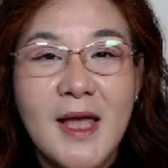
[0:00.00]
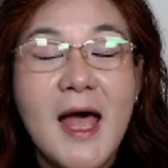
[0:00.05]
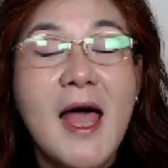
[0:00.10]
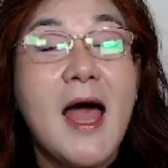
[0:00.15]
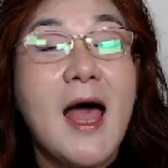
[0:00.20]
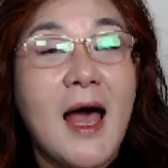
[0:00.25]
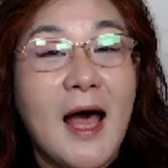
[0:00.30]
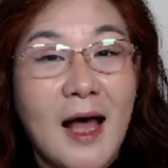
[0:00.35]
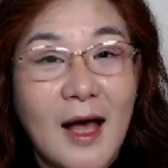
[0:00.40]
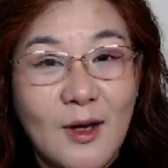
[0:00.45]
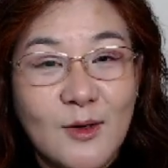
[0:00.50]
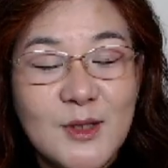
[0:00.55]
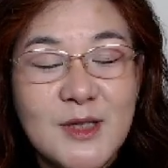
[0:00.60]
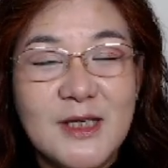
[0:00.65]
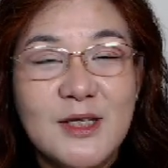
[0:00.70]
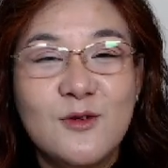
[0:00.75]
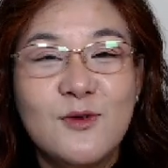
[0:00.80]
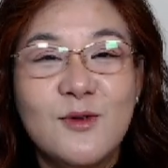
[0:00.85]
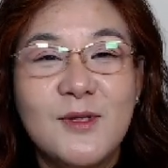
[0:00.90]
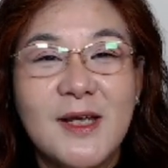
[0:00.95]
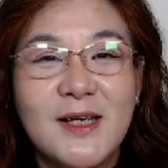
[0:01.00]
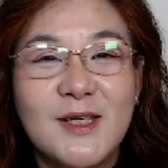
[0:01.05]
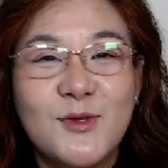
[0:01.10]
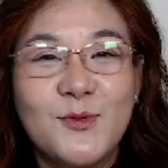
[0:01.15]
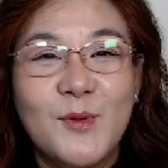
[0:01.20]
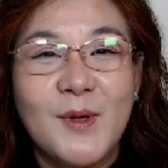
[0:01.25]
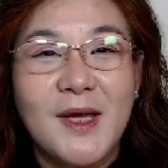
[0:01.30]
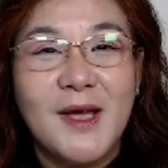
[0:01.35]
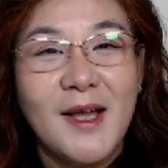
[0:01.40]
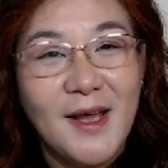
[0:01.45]
I'll see you next week.
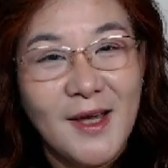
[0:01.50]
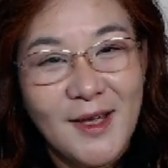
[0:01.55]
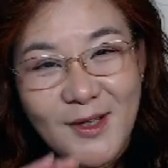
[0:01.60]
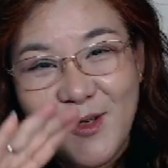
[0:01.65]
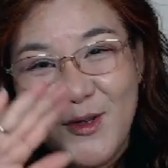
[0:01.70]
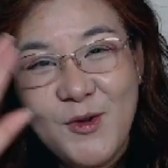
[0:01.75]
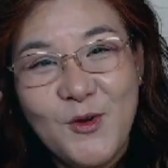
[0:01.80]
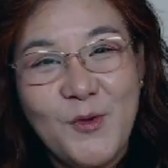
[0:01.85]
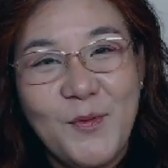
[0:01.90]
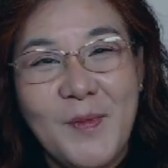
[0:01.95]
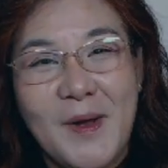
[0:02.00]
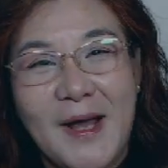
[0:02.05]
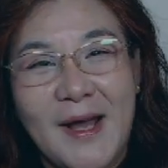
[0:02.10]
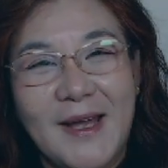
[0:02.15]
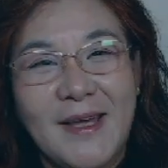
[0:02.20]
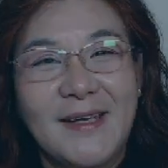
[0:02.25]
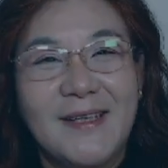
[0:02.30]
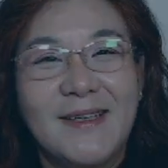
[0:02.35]
Goodbye.